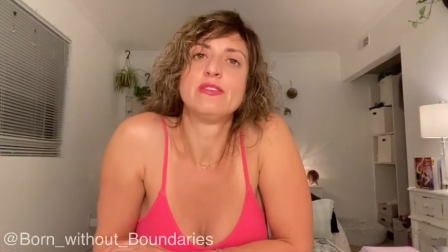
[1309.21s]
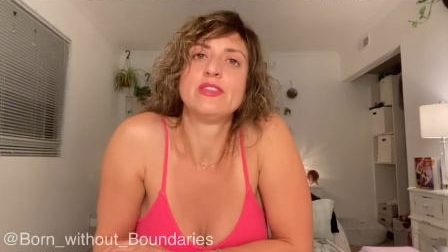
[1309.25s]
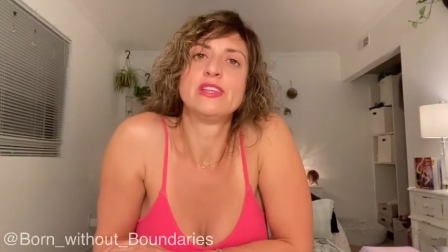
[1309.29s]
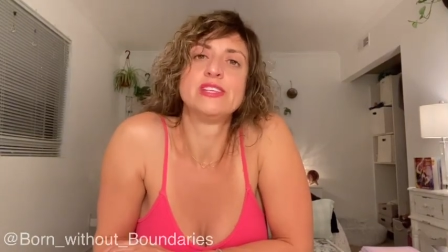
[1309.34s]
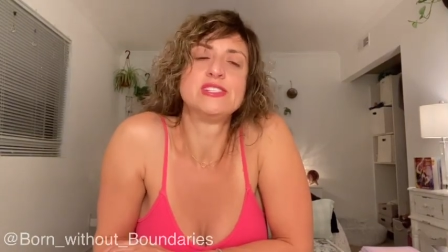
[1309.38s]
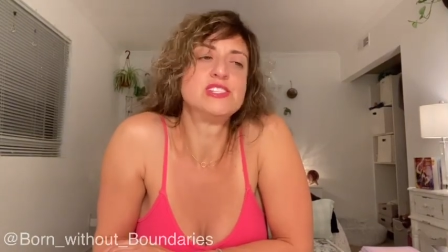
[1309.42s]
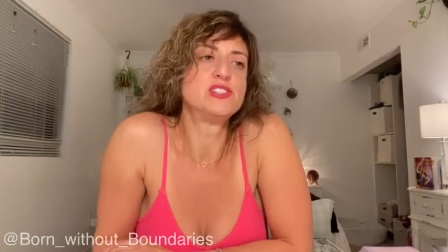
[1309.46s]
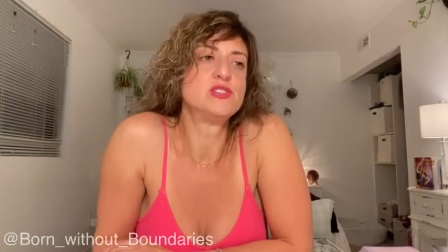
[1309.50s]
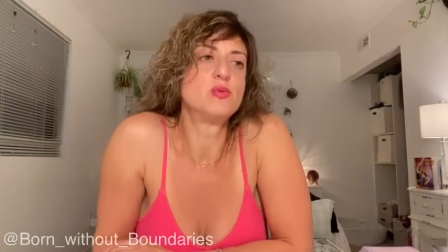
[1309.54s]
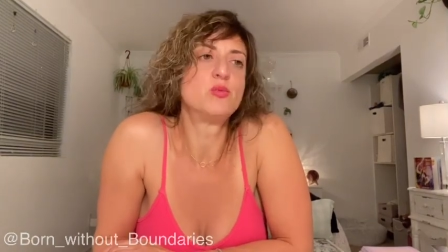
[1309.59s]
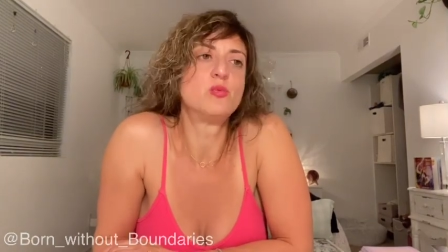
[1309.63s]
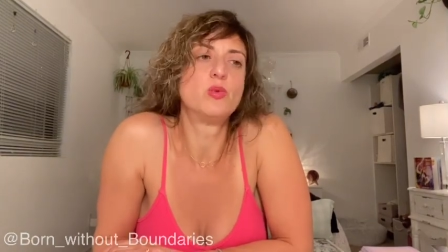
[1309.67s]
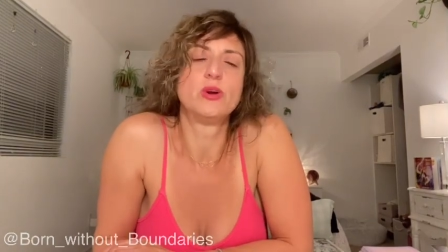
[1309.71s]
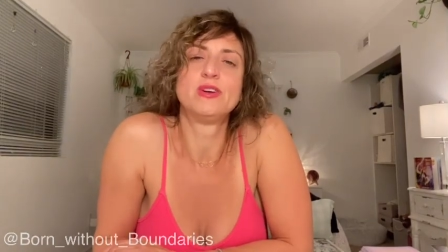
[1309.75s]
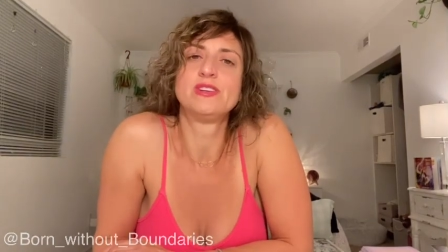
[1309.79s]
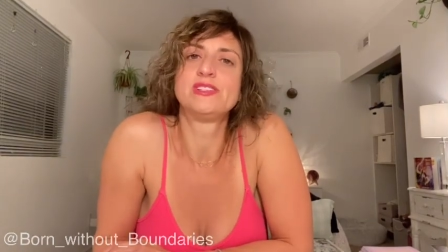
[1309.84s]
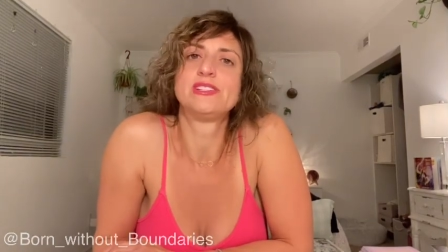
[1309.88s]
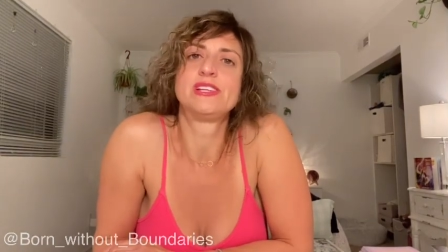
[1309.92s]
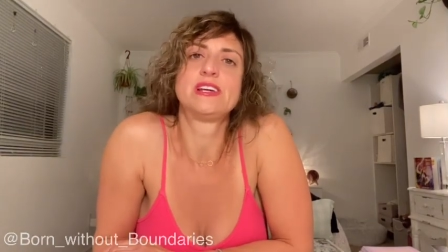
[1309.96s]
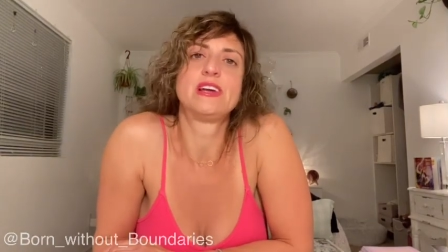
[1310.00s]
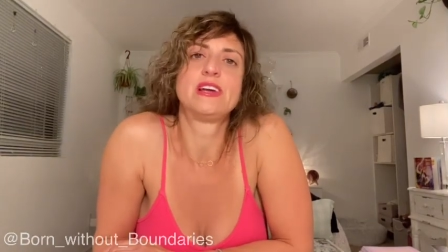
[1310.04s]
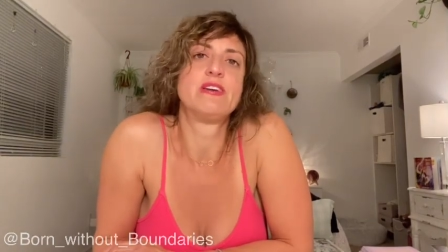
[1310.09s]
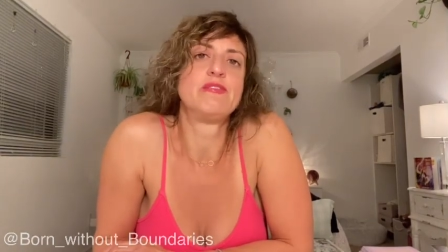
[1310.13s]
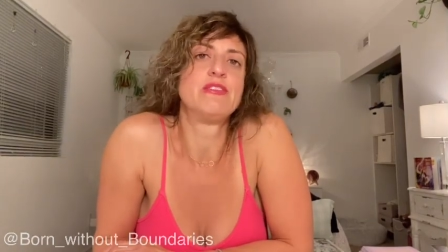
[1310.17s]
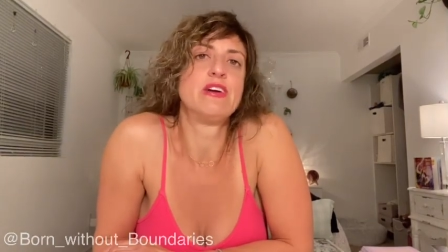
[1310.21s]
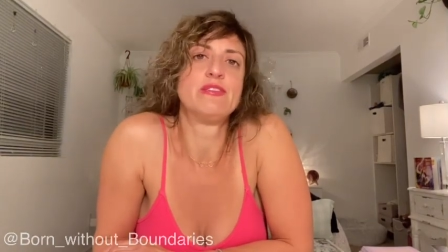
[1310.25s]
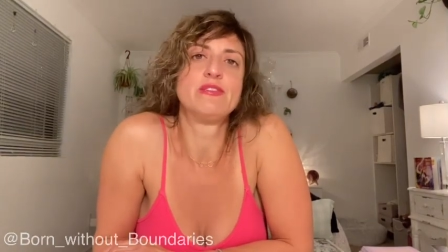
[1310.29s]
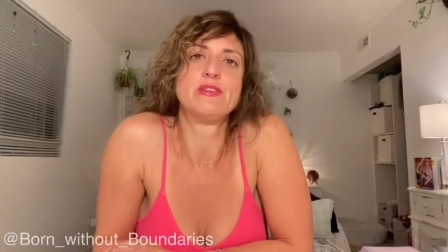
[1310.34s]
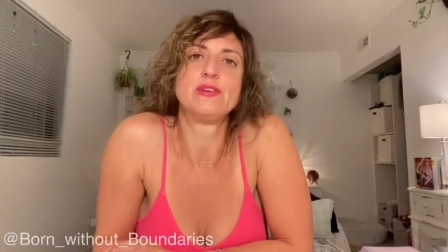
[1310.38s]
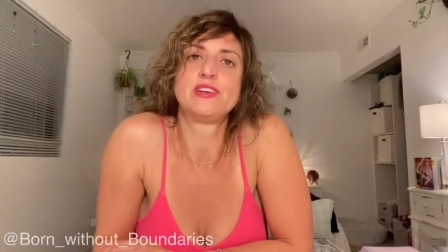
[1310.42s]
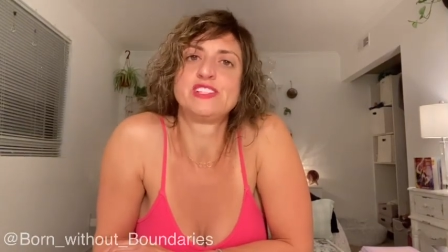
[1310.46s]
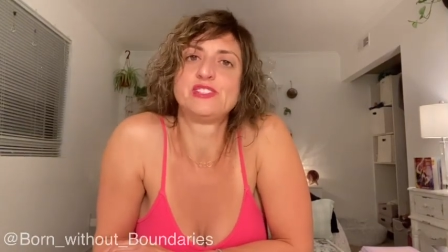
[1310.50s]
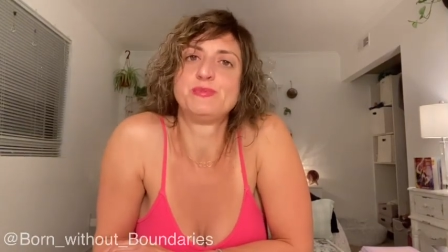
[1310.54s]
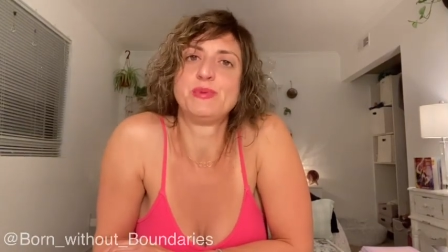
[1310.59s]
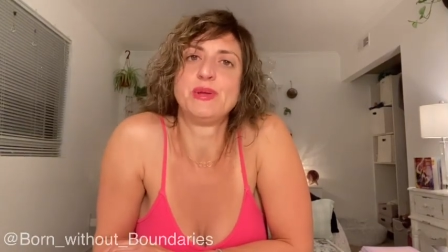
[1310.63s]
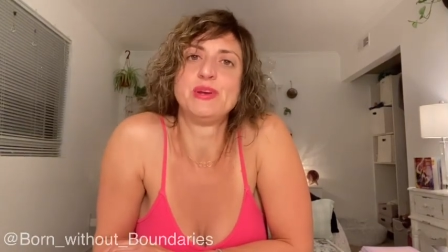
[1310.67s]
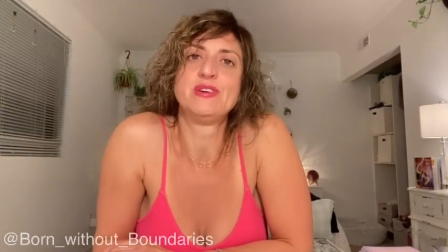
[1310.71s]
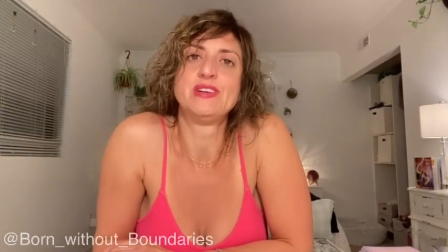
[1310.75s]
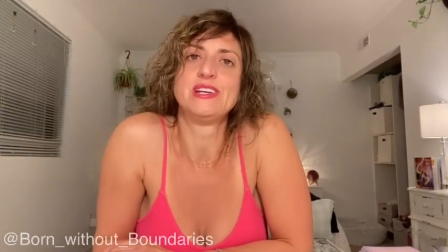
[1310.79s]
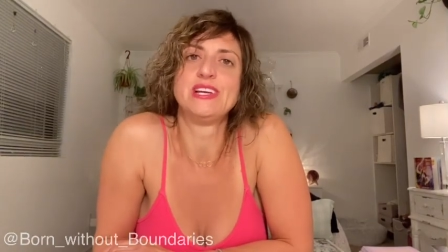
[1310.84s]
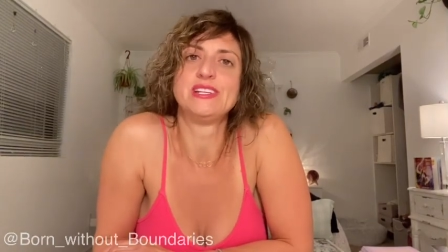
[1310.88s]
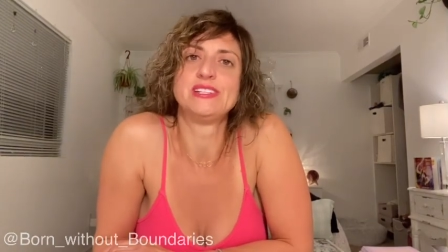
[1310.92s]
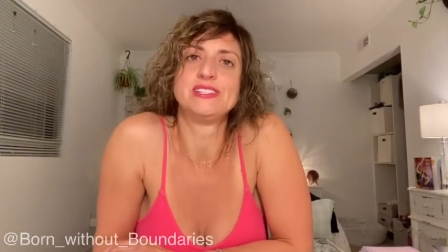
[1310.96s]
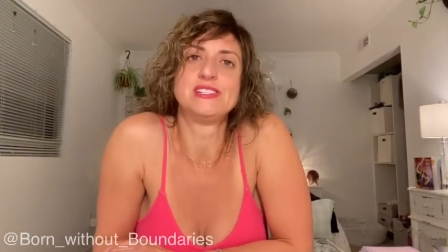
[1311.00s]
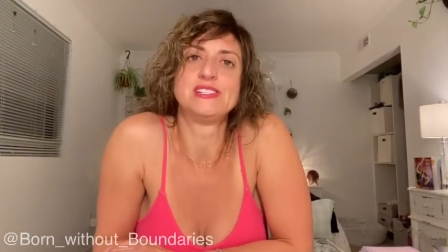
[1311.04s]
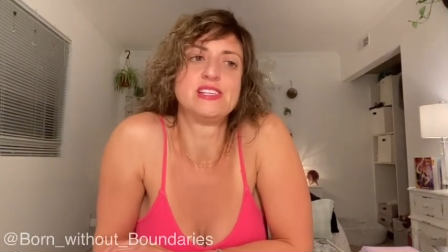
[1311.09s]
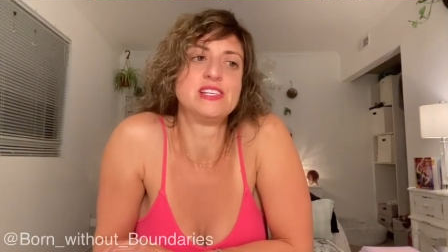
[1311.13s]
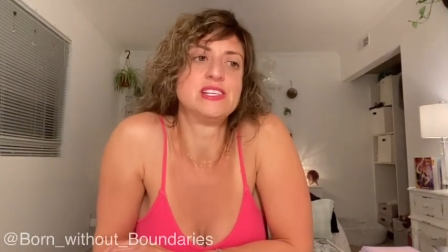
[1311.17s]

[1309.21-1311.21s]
This is the worst thing I've ever experienced.